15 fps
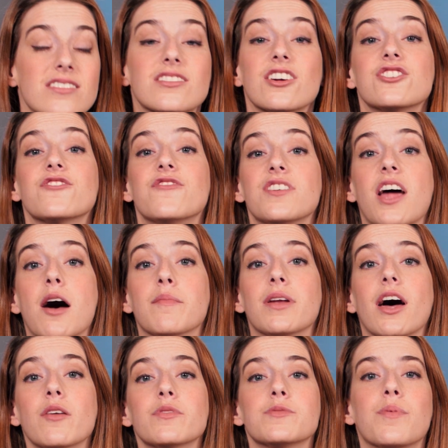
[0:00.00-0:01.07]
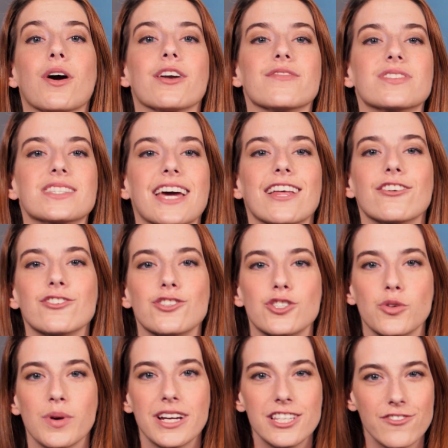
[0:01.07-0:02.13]
Such a phenomenon was part of sailors'
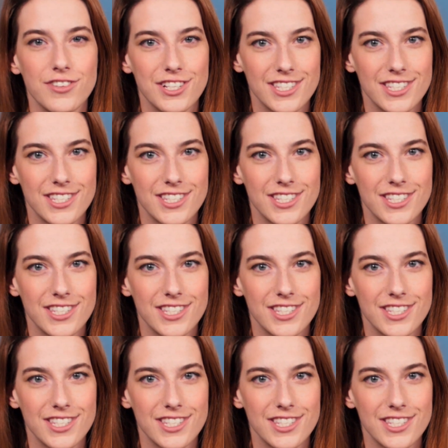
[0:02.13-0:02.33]
stories for